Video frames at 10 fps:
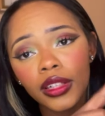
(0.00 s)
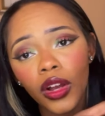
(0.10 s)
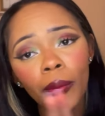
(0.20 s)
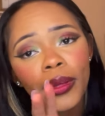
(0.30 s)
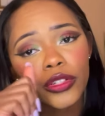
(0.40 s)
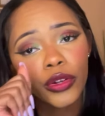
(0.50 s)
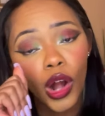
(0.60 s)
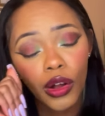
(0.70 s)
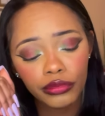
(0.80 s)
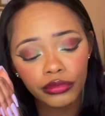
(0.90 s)
all bets are
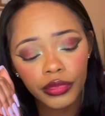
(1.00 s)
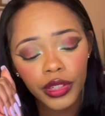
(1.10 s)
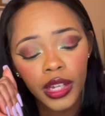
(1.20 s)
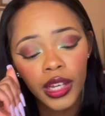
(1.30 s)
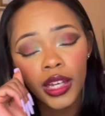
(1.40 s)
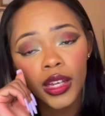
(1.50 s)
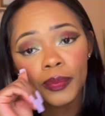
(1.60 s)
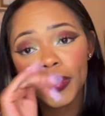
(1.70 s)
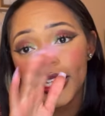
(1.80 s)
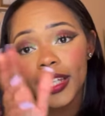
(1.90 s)
off.
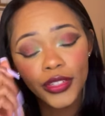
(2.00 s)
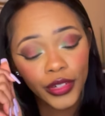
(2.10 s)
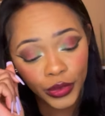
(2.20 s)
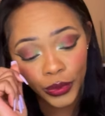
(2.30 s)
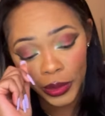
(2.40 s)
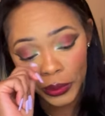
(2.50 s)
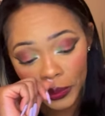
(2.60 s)
But the kids aren't loyal.